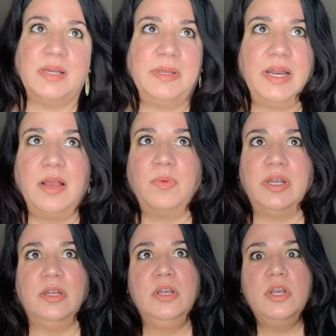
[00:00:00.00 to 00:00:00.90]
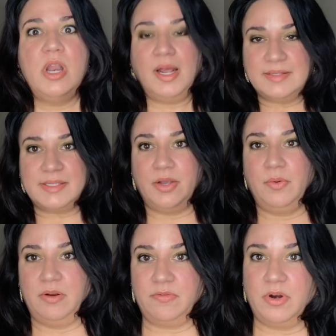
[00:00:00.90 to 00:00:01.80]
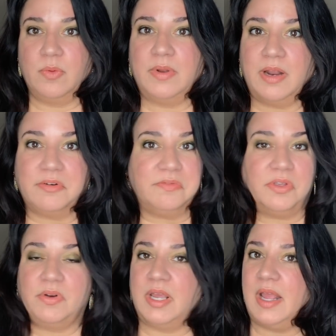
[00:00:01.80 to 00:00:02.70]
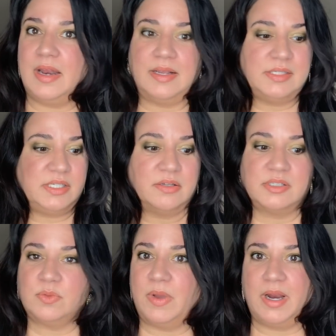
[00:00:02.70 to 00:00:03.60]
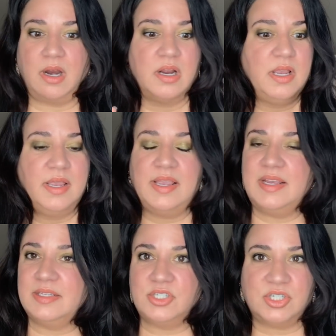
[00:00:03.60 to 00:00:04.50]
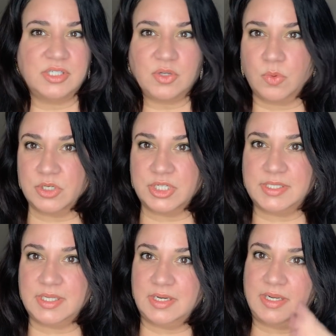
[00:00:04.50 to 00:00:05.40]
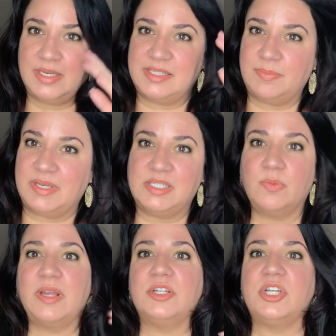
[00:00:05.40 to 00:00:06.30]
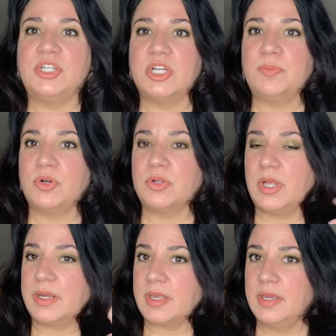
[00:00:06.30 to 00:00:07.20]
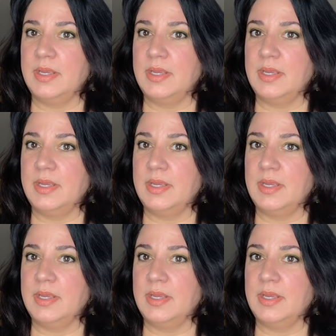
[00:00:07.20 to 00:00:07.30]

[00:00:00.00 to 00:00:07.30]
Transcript: I mean, I went nutso over it when I reviewed it, and I still swear it's just gorgeous and an easy peasy way to change up your look.